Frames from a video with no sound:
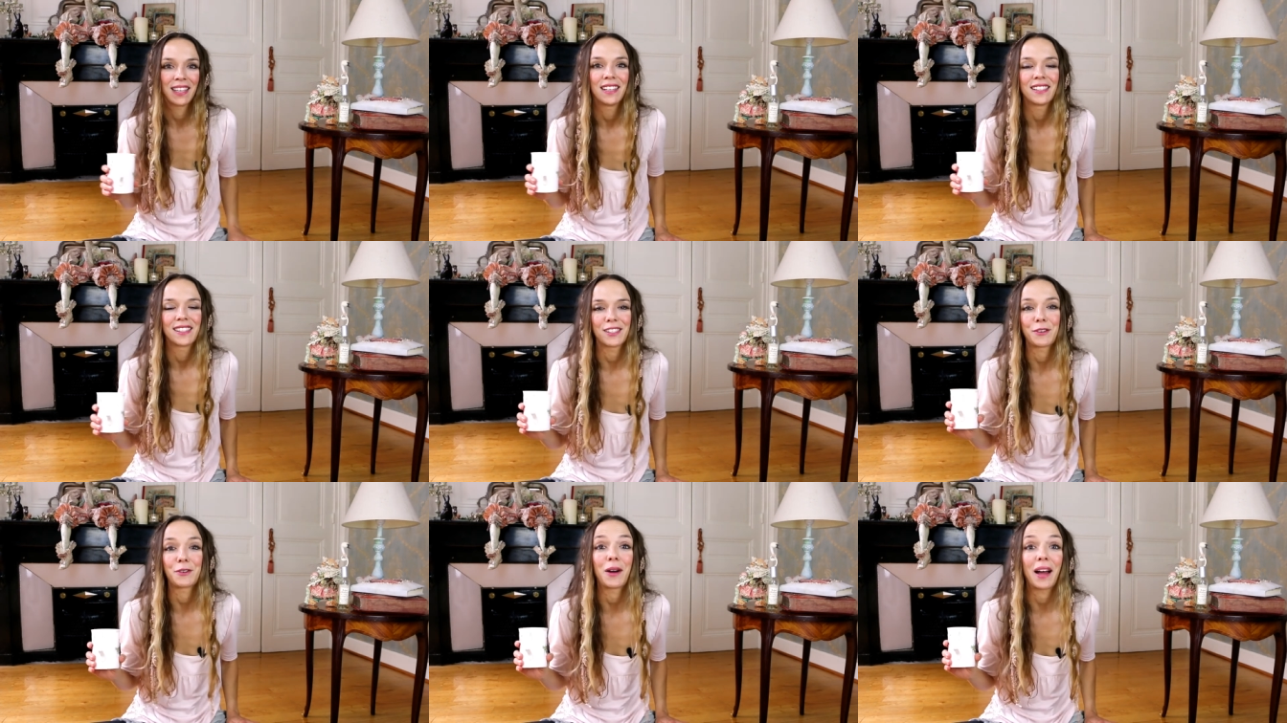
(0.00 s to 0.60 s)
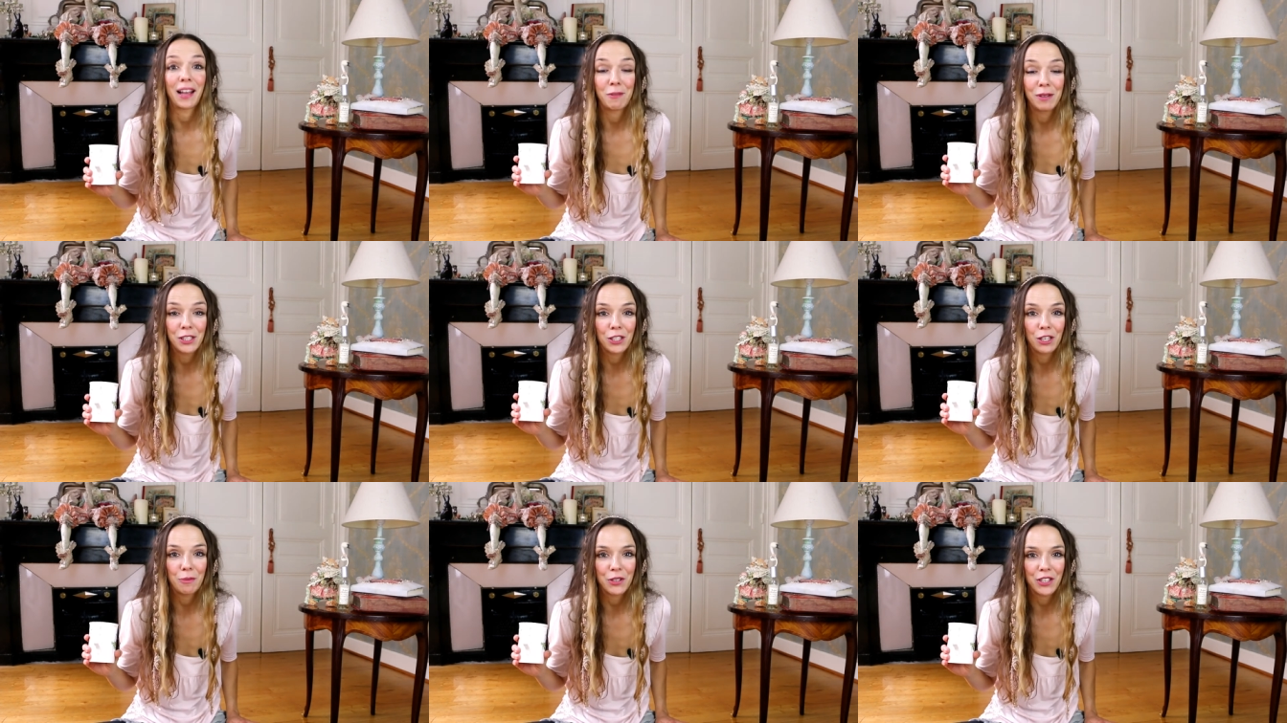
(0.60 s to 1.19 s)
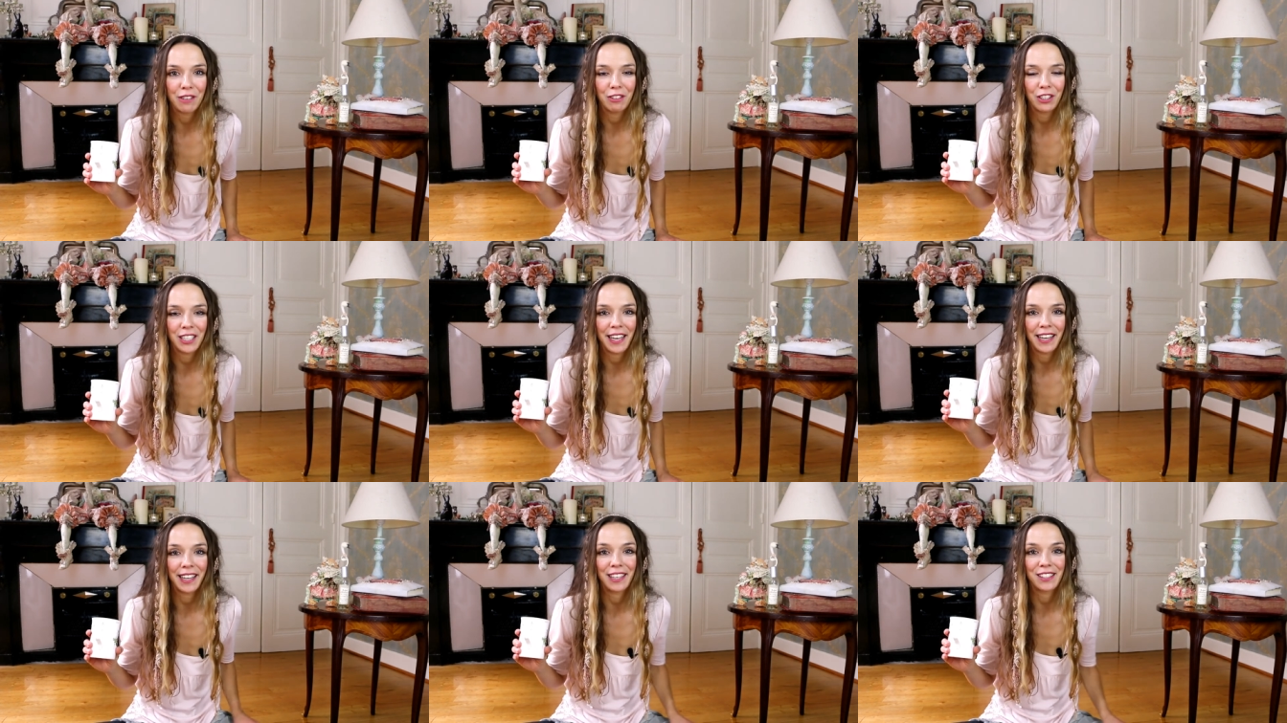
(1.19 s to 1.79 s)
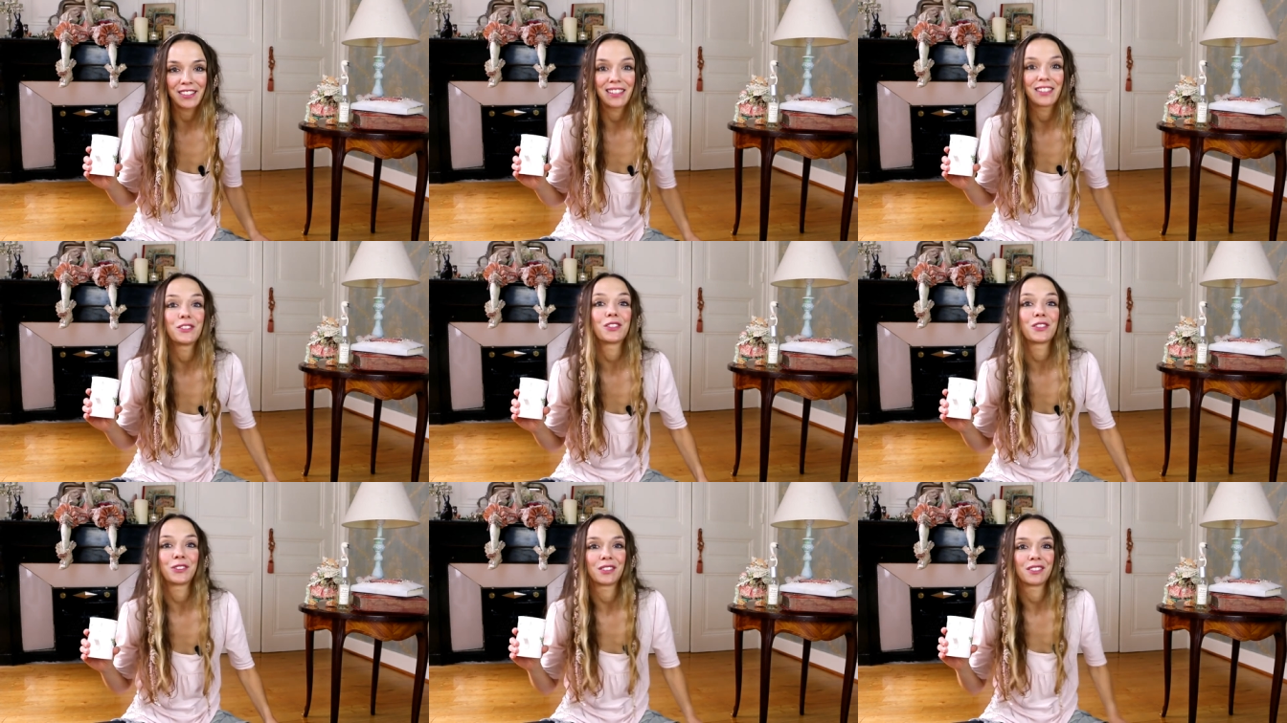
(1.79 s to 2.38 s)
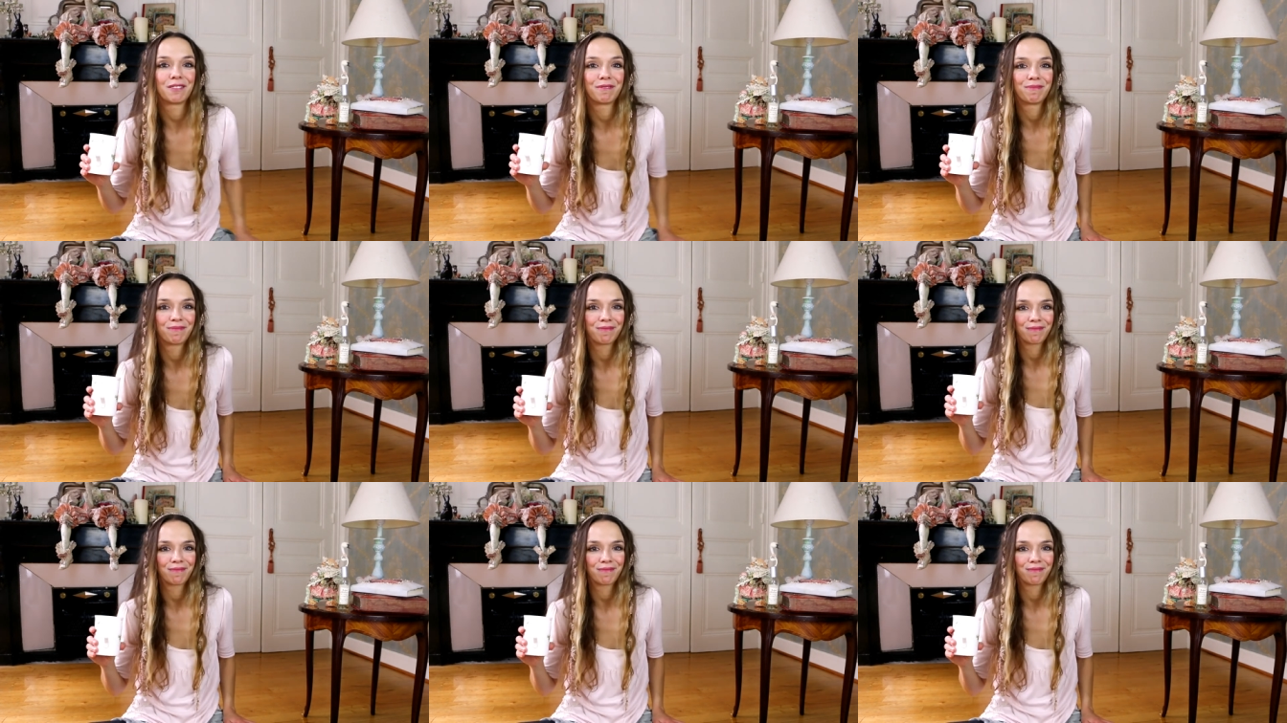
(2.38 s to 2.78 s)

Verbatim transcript: So I wish you a beautiful day and I'll see you soon.